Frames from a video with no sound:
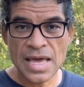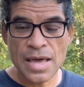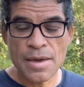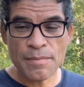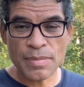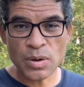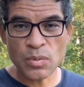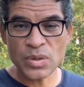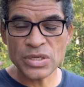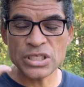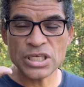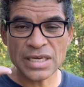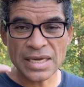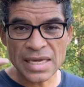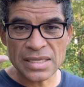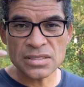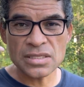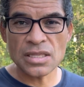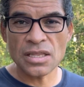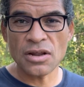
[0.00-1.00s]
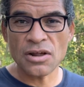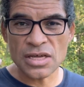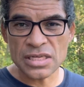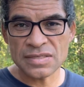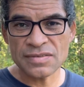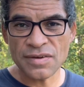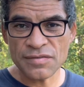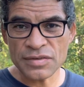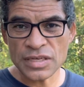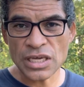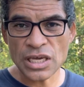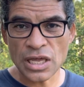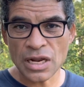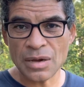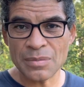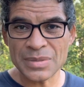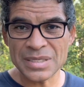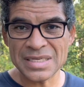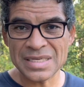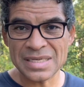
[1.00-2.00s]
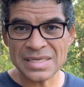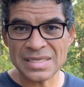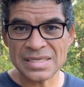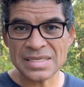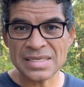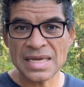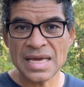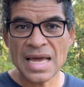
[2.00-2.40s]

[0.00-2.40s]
But when she gets to the last 50 kilometers,